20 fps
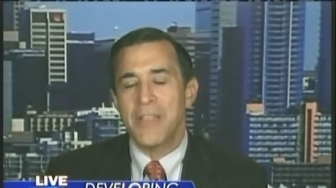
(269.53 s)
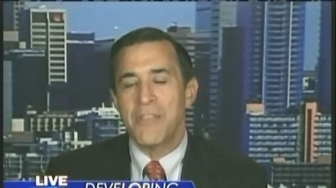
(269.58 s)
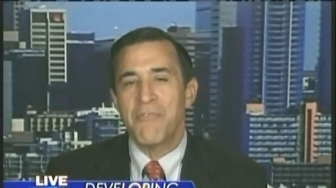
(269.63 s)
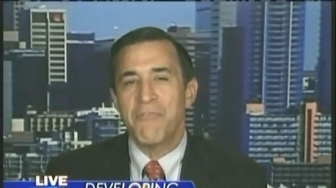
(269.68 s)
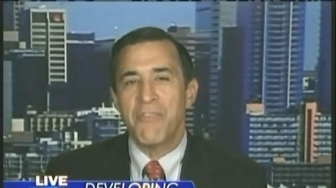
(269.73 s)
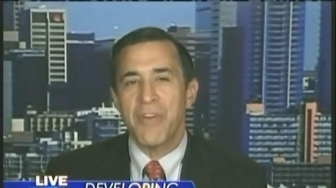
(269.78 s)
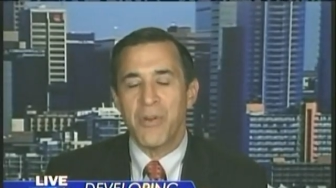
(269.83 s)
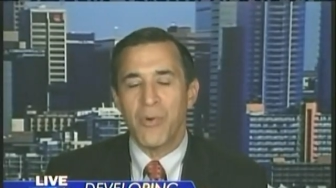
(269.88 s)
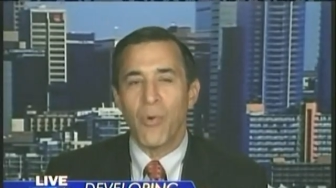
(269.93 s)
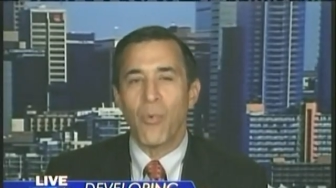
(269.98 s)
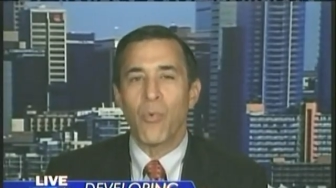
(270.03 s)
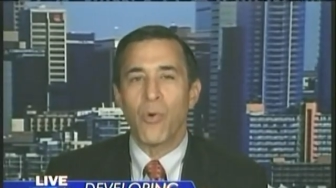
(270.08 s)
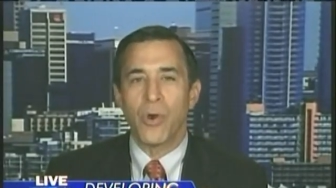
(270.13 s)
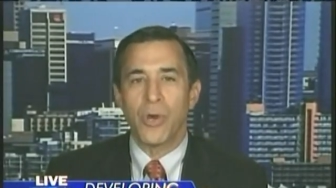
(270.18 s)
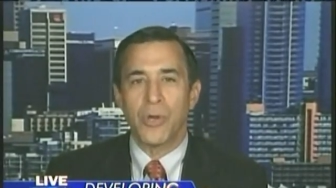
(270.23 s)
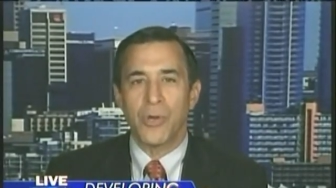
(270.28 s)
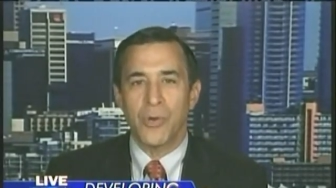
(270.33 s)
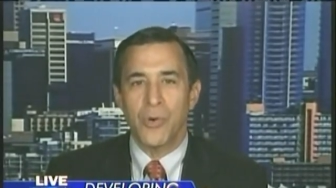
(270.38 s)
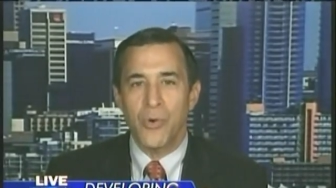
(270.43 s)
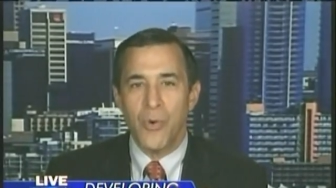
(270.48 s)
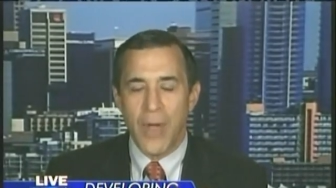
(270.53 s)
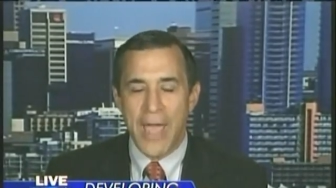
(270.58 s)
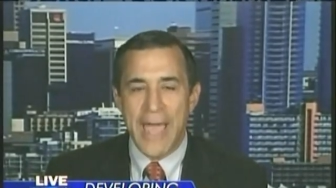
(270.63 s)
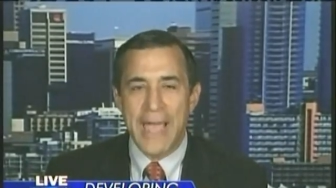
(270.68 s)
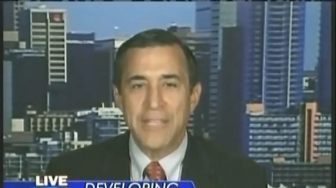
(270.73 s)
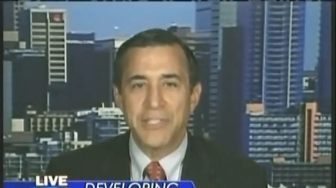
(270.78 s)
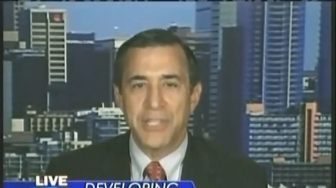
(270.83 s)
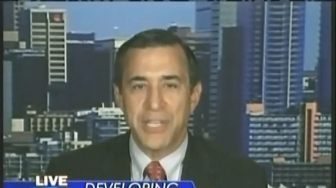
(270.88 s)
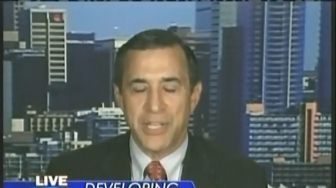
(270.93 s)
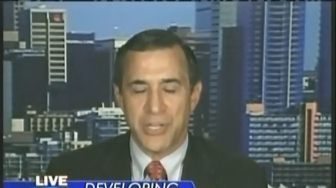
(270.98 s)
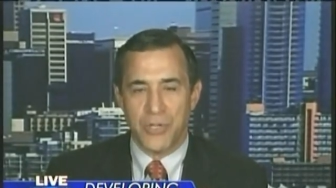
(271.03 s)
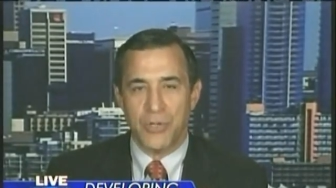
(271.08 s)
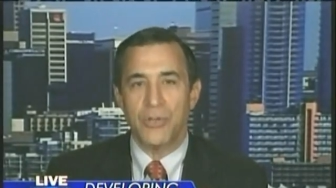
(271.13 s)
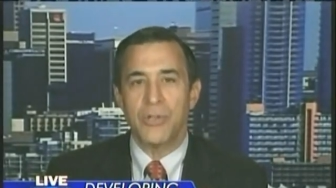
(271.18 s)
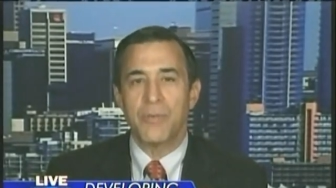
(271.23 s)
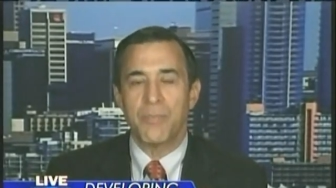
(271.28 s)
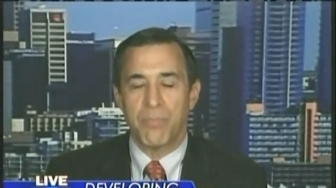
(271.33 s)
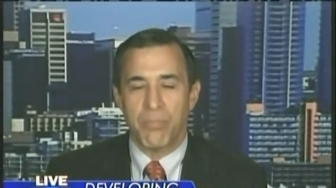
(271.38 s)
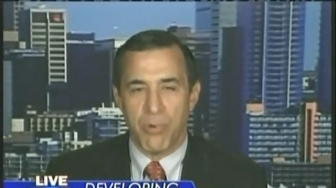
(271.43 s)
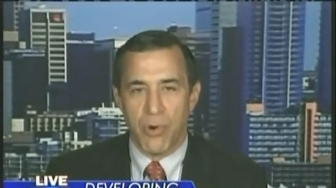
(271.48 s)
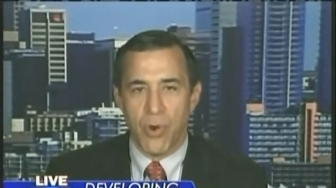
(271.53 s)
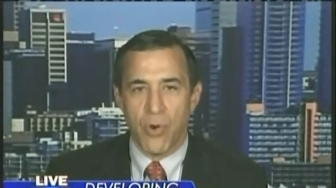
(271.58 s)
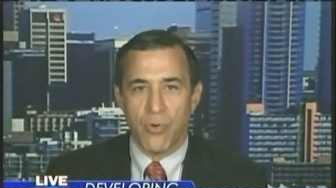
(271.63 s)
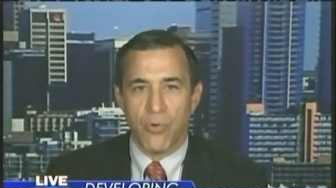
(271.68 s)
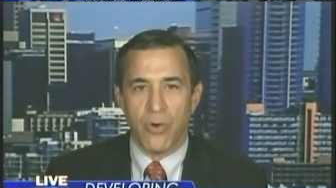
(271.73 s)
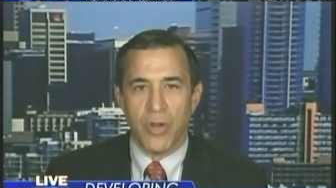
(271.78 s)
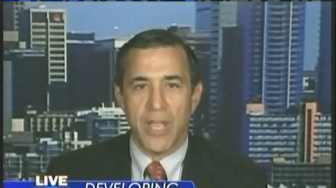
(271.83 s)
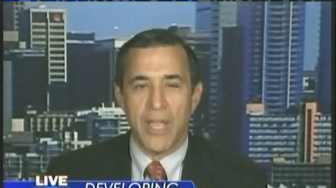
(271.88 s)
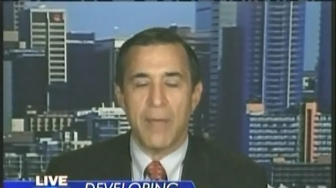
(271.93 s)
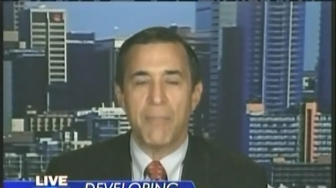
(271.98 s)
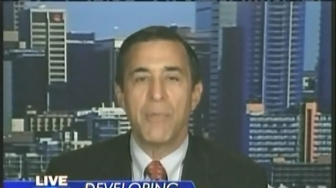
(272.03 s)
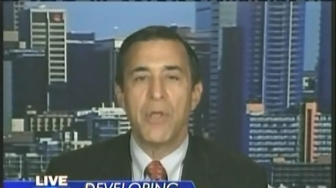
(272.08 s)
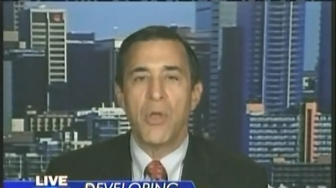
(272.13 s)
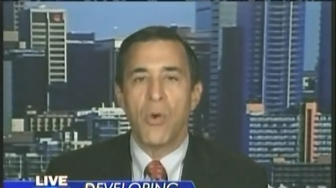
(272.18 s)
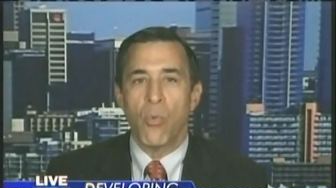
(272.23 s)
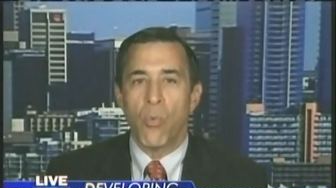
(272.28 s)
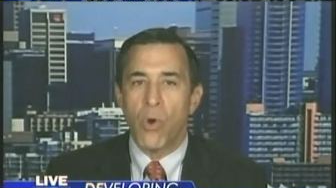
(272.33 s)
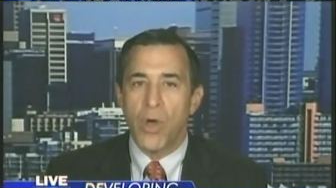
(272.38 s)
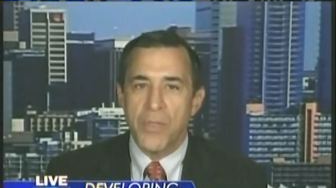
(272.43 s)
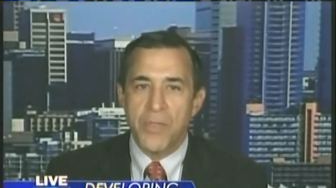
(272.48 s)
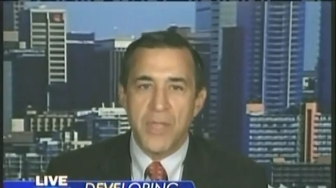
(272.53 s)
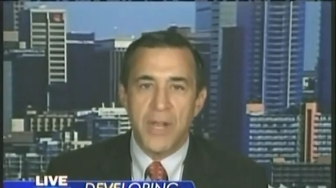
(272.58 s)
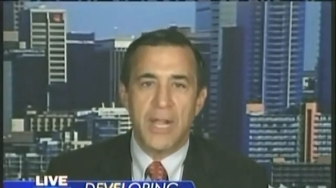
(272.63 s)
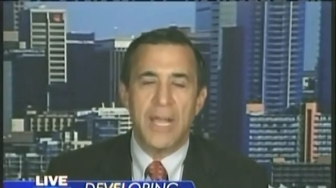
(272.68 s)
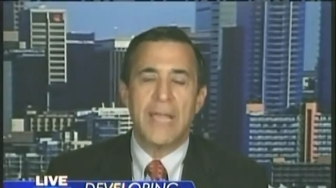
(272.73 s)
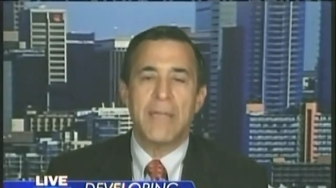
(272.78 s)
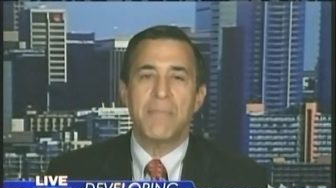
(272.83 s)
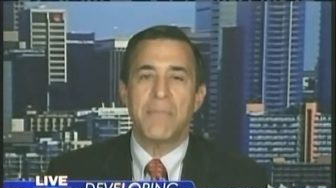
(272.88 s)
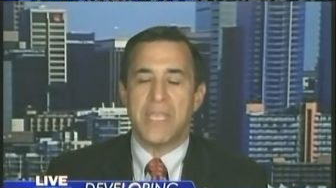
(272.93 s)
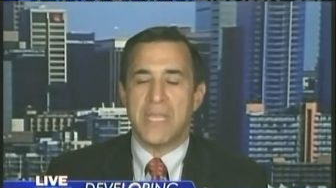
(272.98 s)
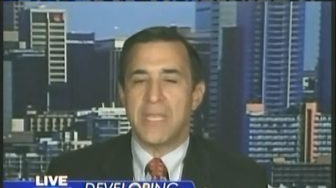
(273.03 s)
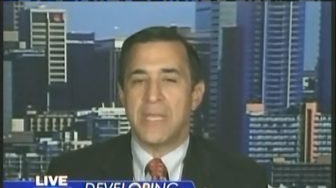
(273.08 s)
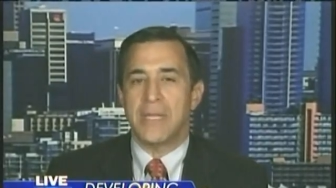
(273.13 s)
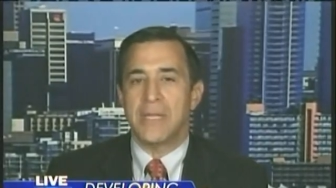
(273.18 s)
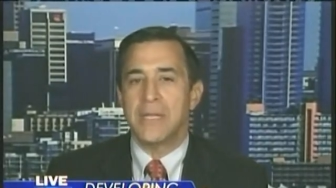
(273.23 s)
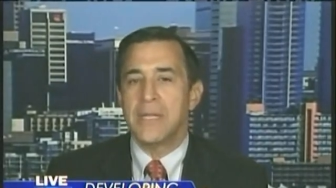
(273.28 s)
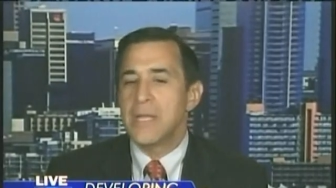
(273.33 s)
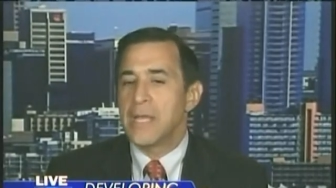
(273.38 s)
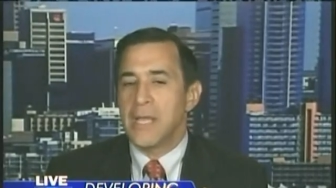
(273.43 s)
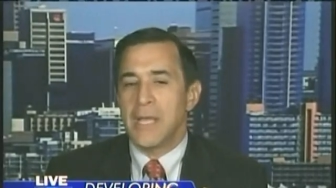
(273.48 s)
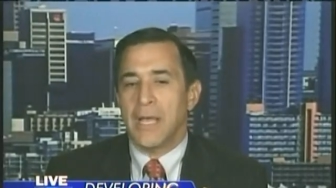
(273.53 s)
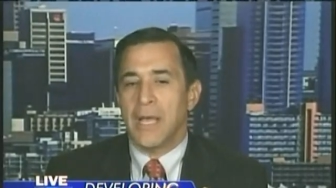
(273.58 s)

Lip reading: The federal worker who has a good program, one that I'm in,